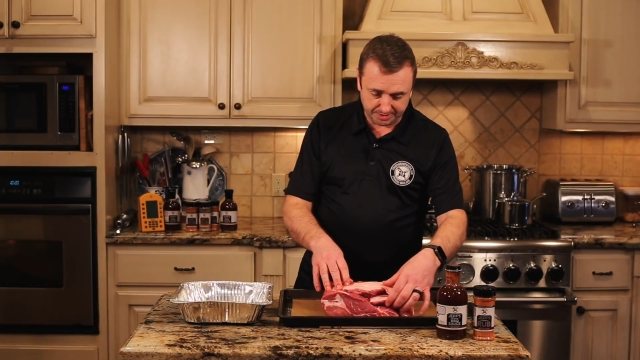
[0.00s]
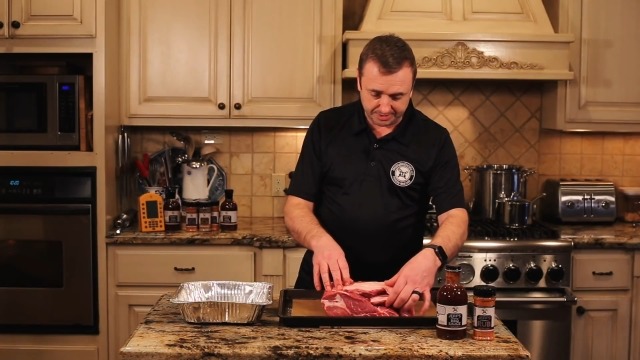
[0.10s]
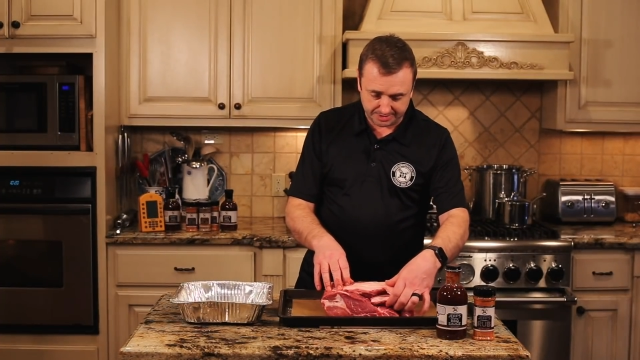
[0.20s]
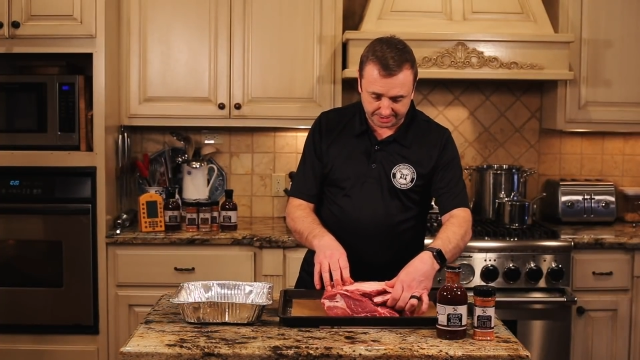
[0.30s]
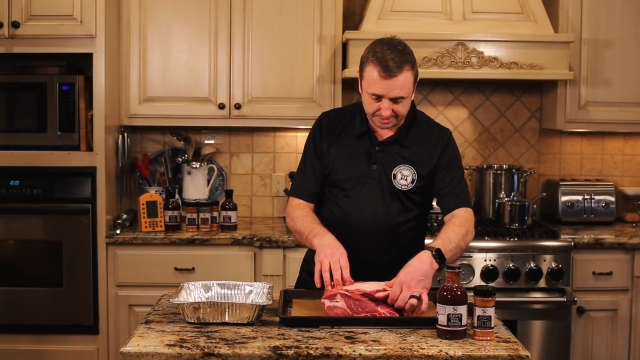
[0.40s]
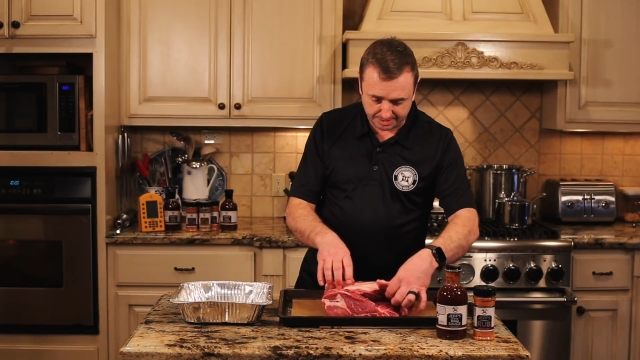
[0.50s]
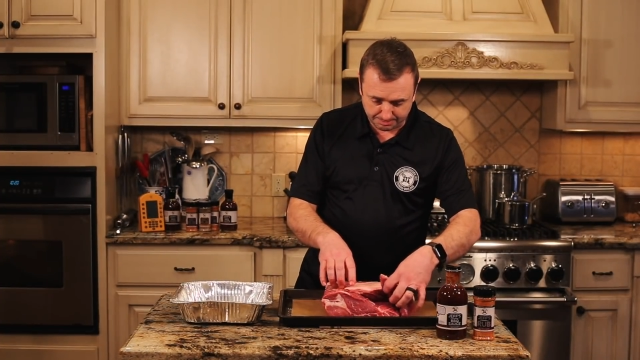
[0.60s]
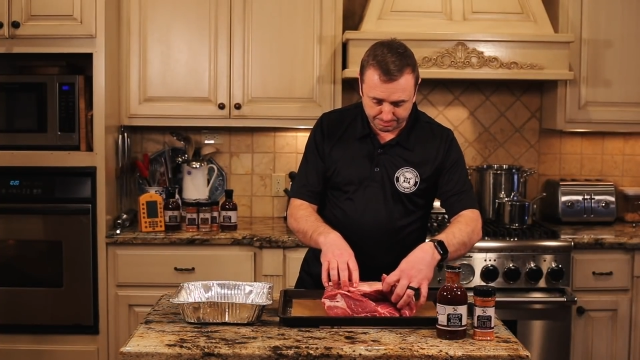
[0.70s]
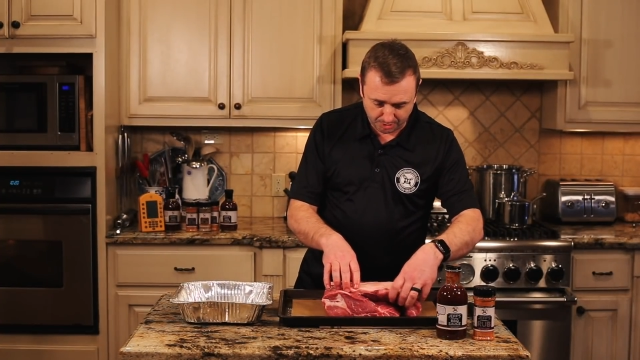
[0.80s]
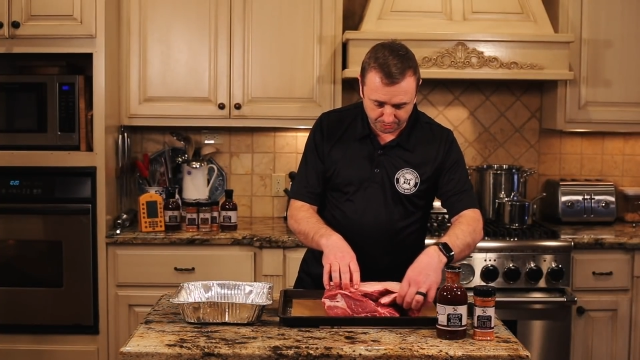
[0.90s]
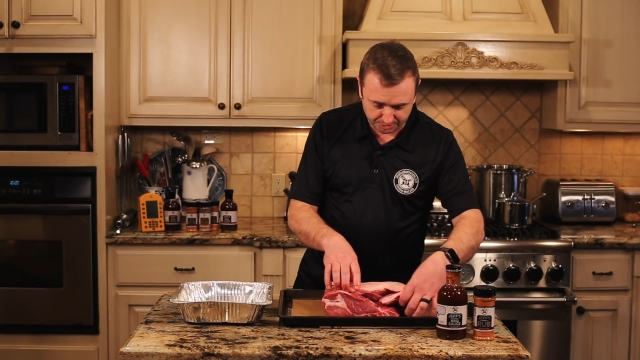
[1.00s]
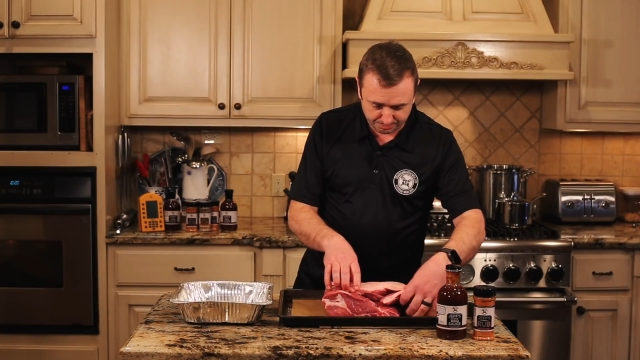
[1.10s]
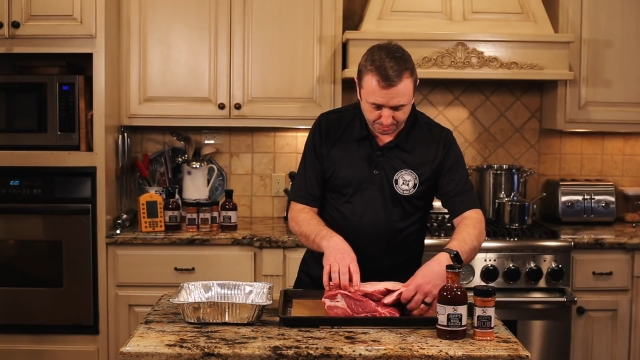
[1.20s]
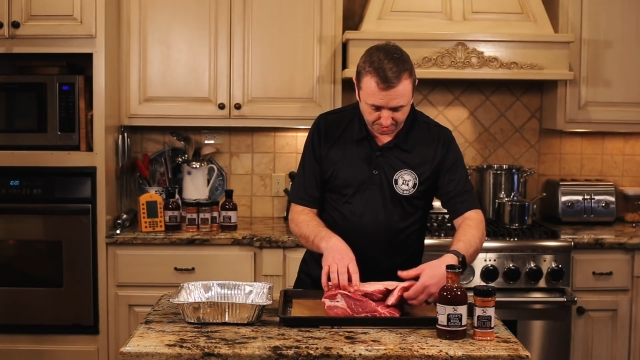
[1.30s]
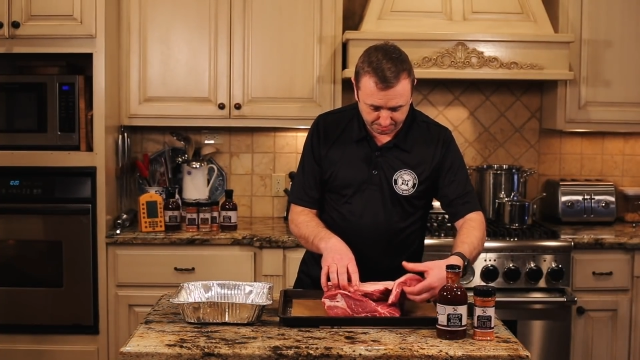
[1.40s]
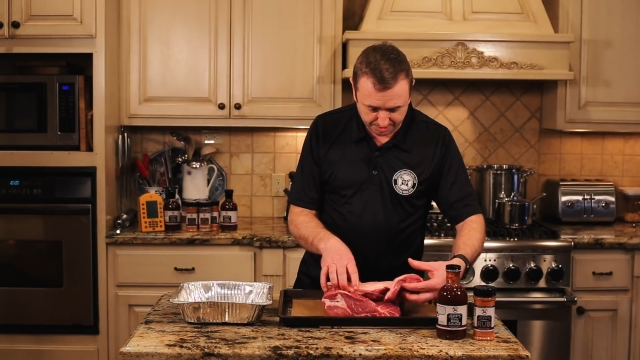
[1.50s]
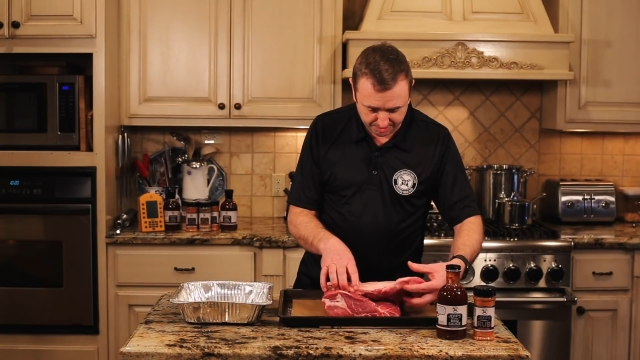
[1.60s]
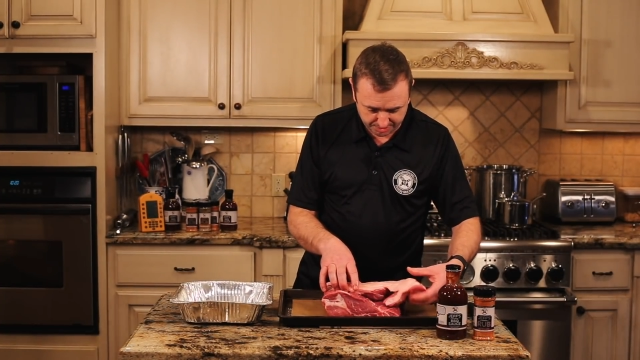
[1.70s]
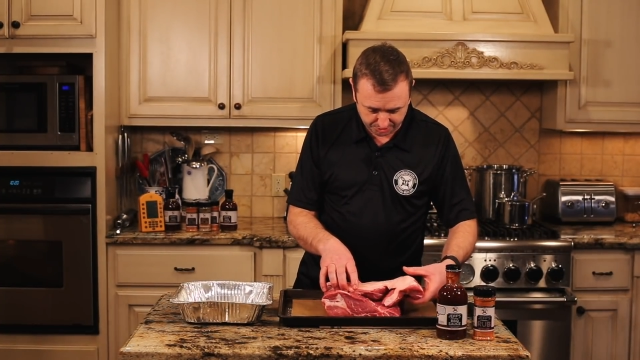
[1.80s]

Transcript: This is actually a boneless pork butt.